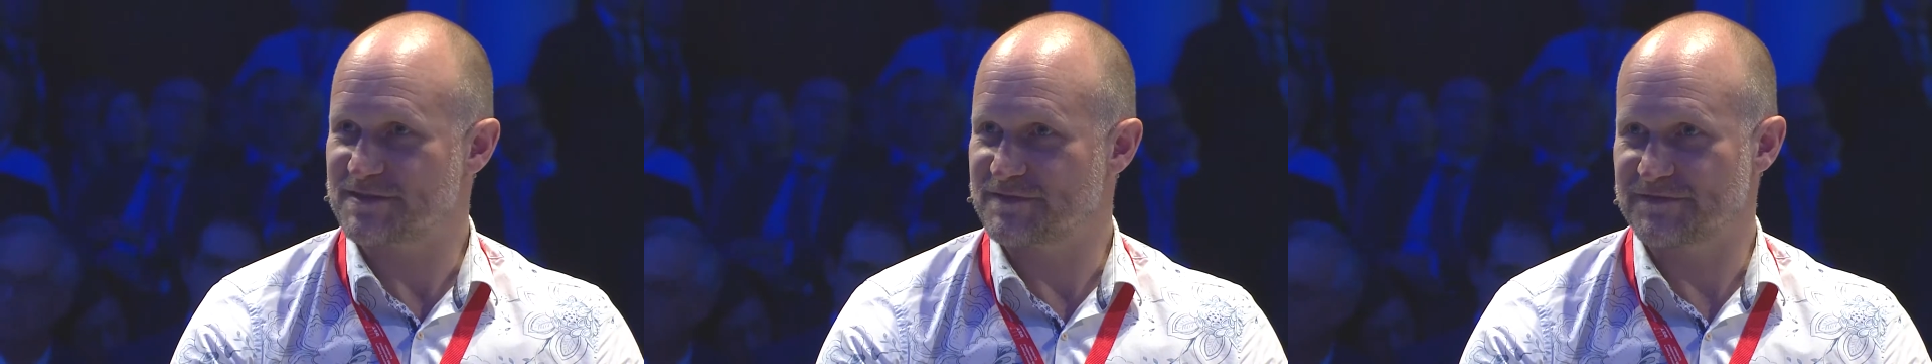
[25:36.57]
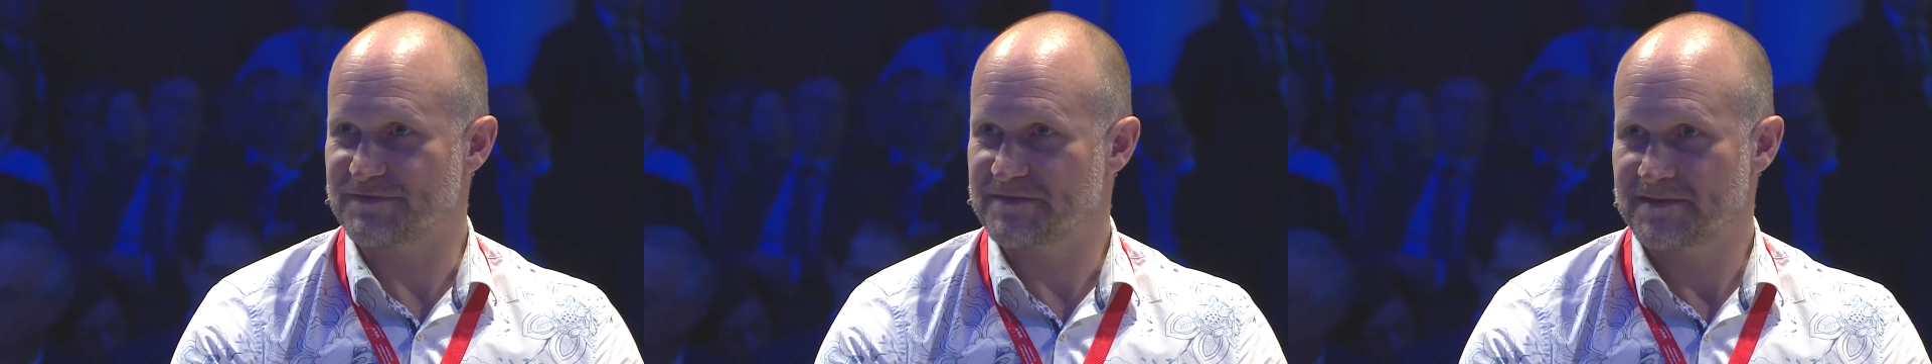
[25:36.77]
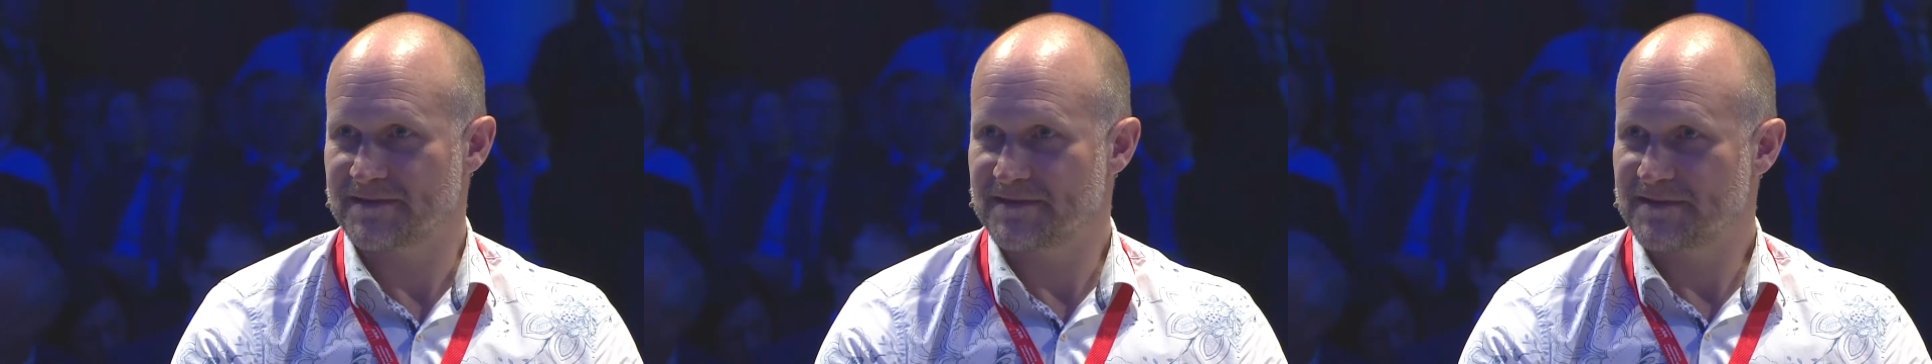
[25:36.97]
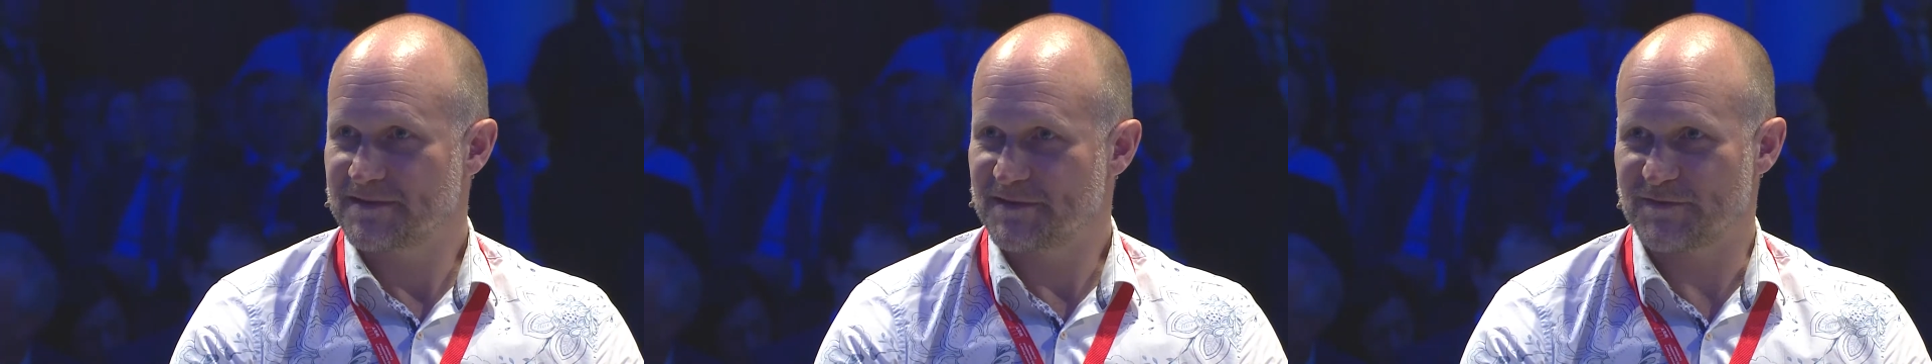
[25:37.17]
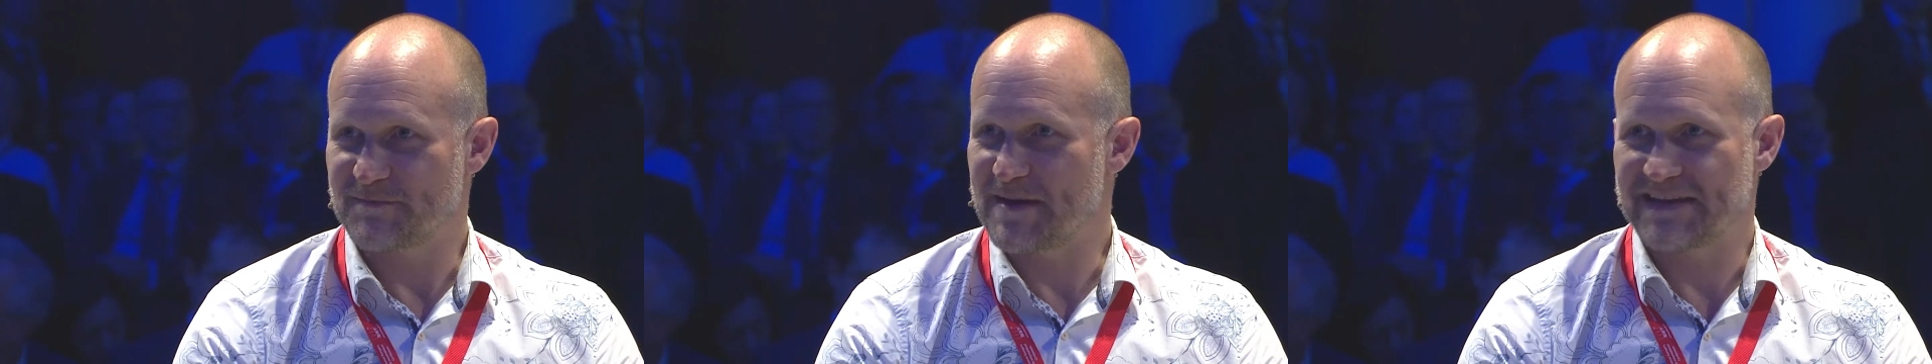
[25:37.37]
have
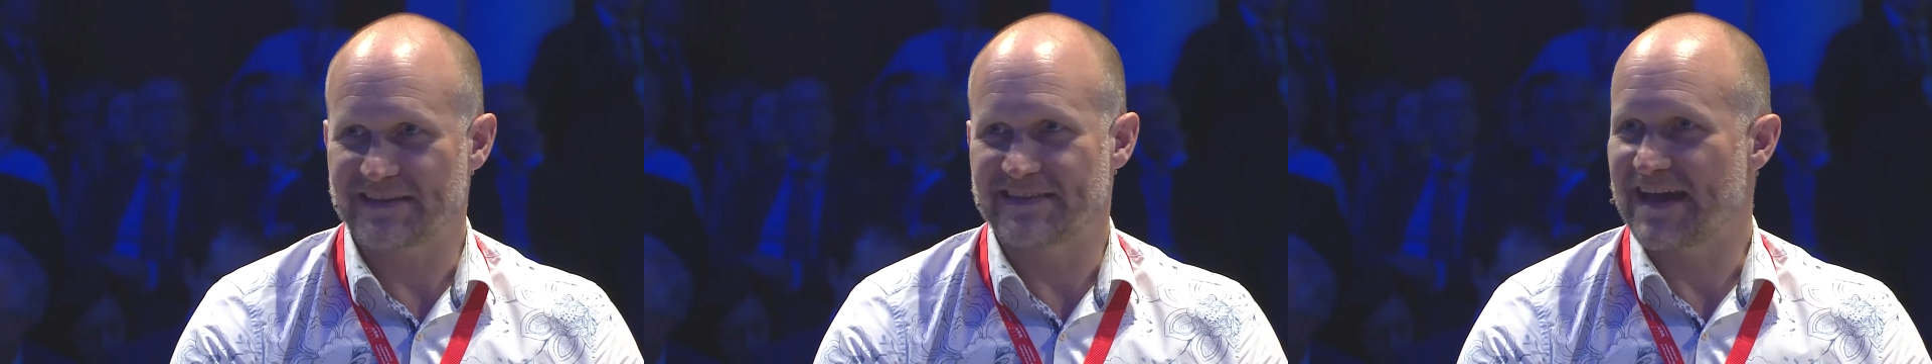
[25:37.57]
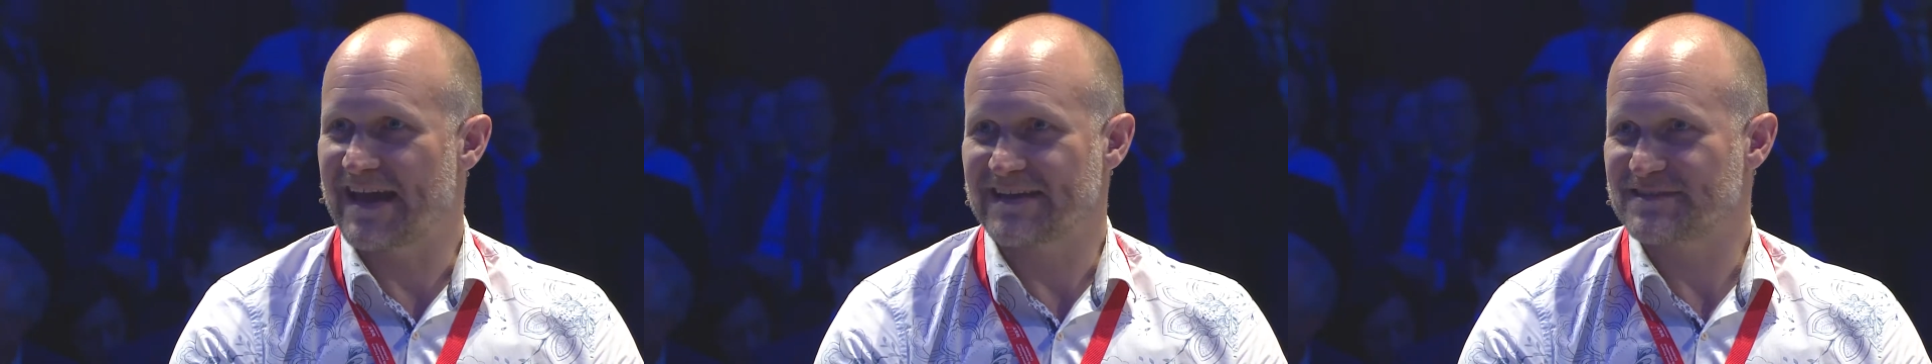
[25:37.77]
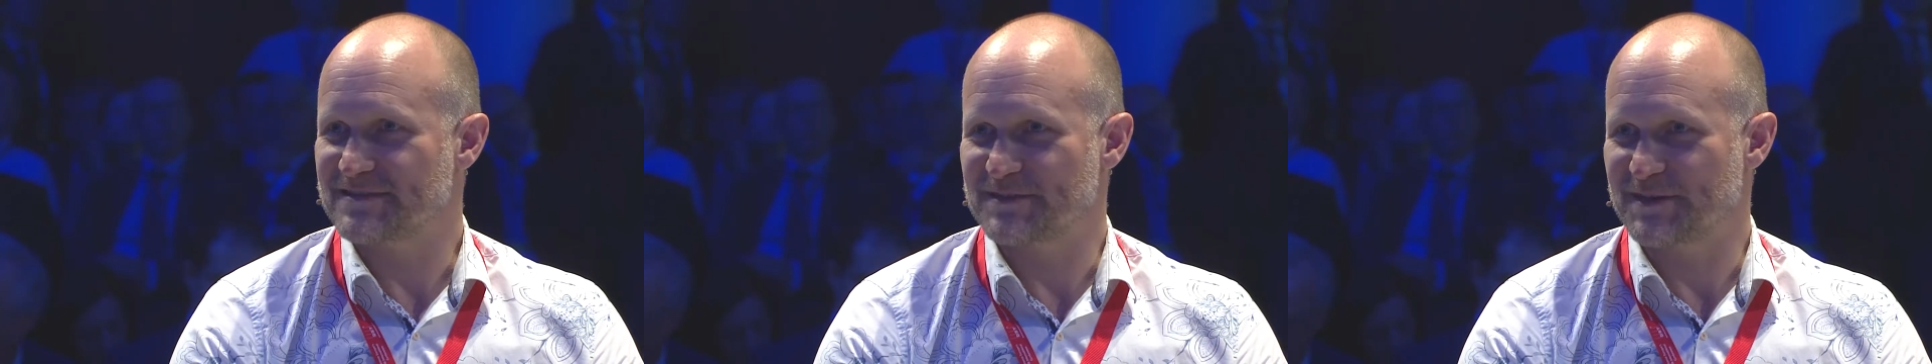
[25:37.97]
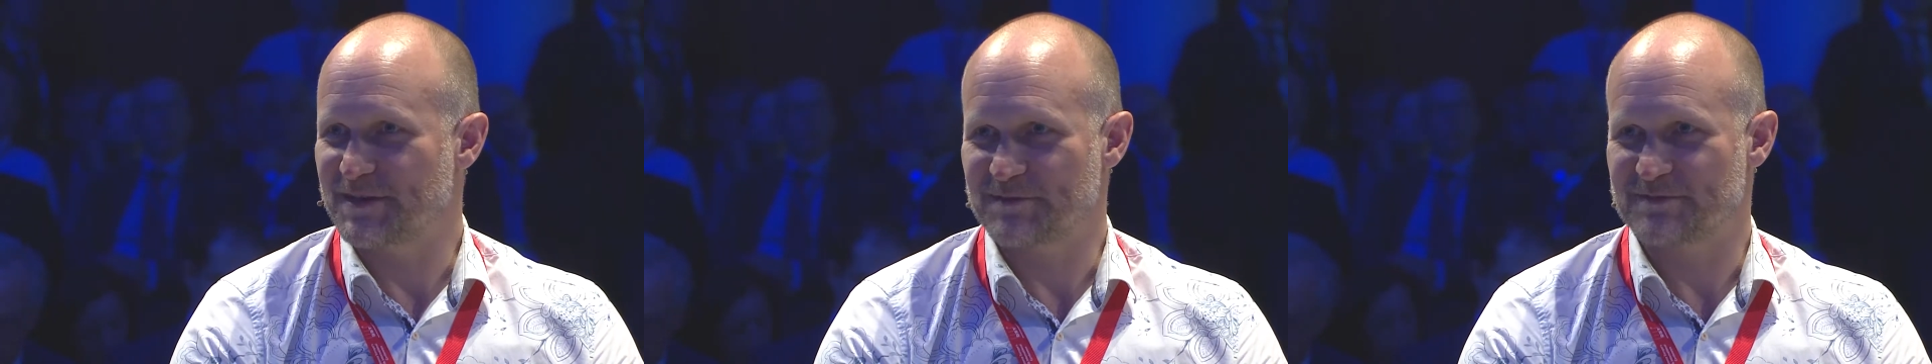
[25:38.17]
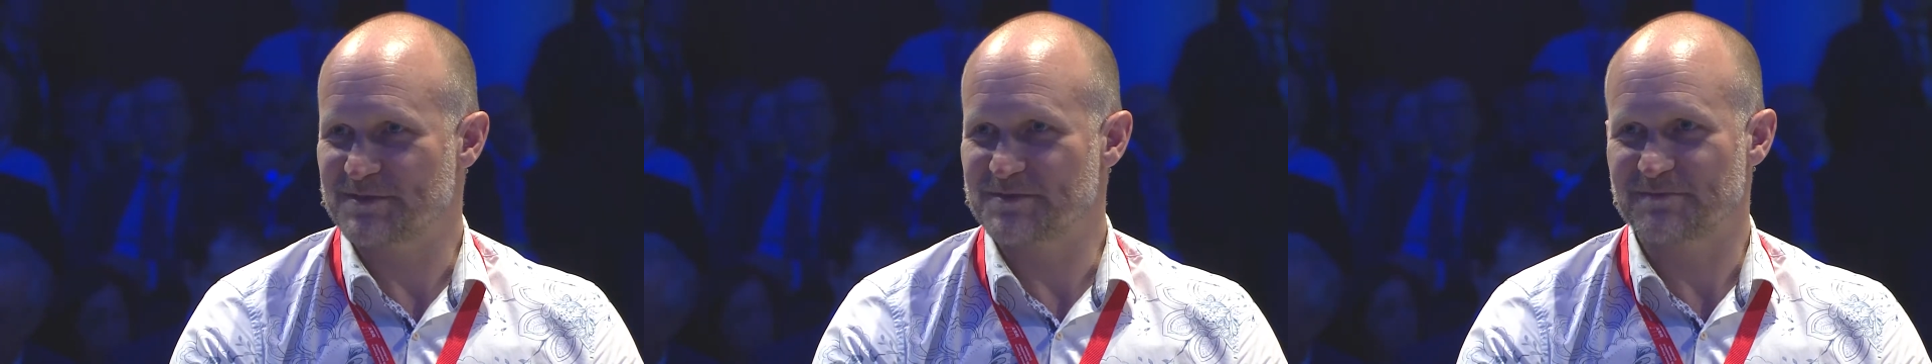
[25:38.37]
made that,
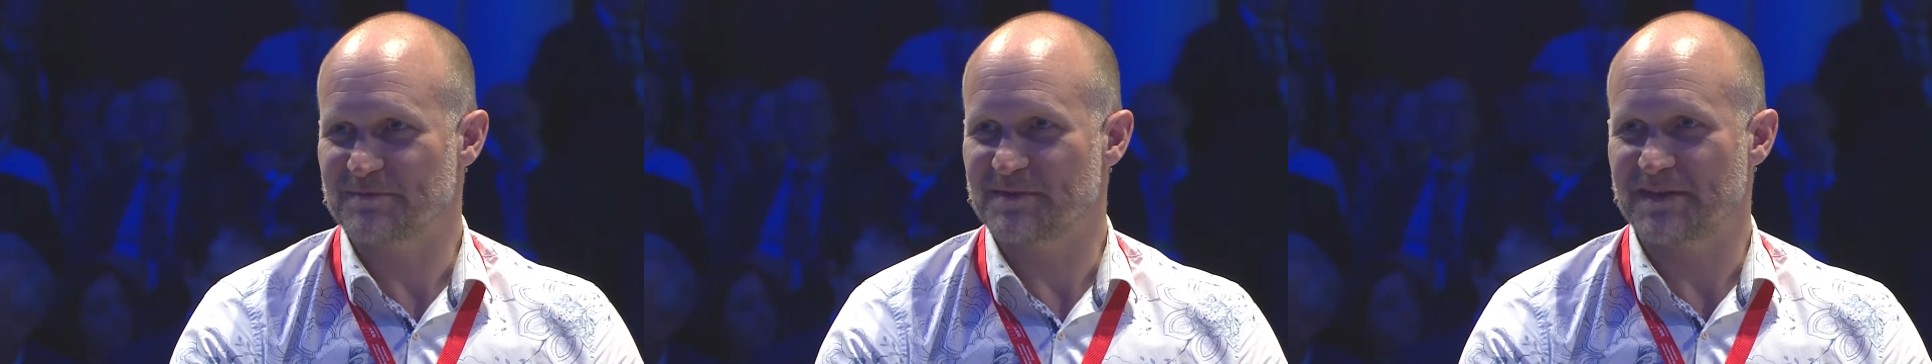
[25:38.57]
just